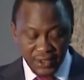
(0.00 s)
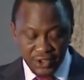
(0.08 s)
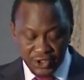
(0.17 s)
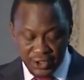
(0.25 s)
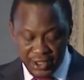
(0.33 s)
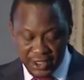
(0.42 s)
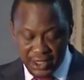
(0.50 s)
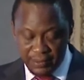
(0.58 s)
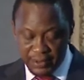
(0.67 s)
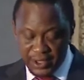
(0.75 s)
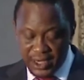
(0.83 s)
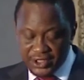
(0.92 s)
shrinking
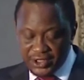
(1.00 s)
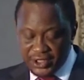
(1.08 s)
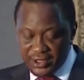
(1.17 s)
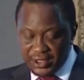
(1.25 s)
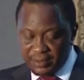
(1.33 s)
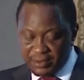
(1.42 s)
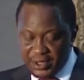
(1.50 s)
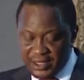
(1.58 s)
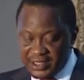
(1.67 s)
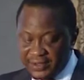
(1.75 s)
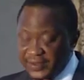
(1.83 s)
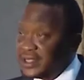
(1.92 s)
production and
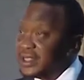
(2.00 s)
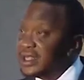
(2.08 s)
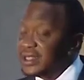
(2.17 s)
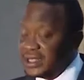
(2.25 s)
productivity in